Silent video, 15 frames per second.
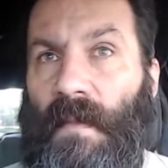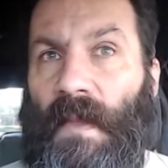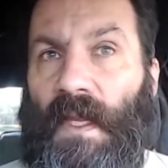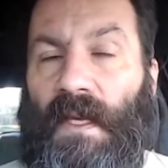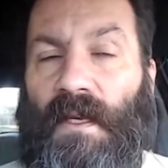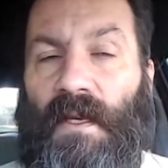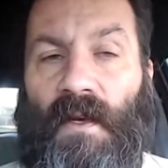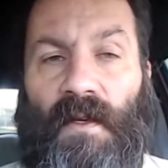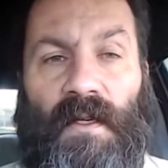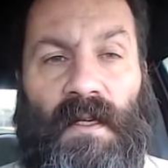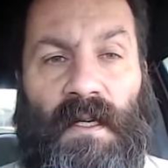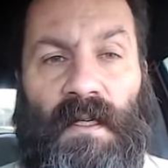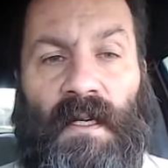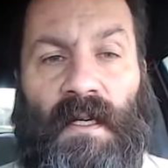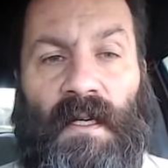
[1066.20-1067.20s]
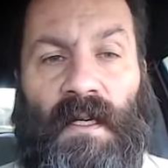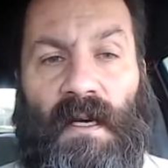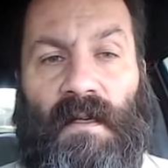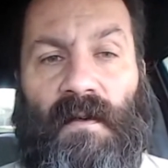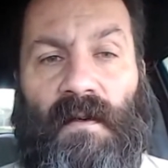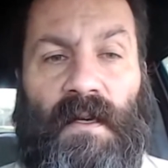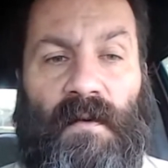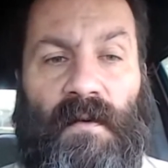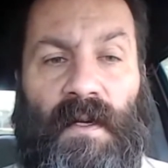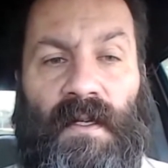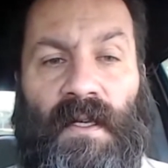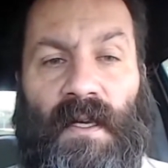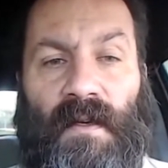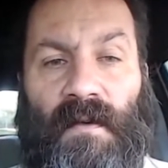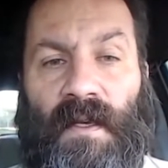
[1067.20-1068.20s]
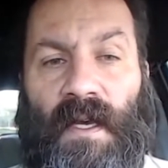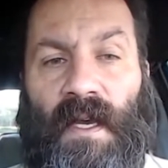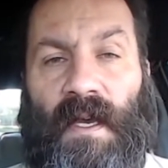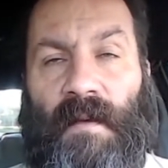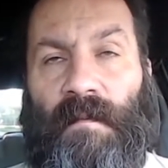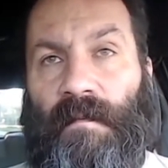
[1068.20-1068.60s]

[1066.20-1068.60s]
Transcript: You need Congress to go in and say, okay,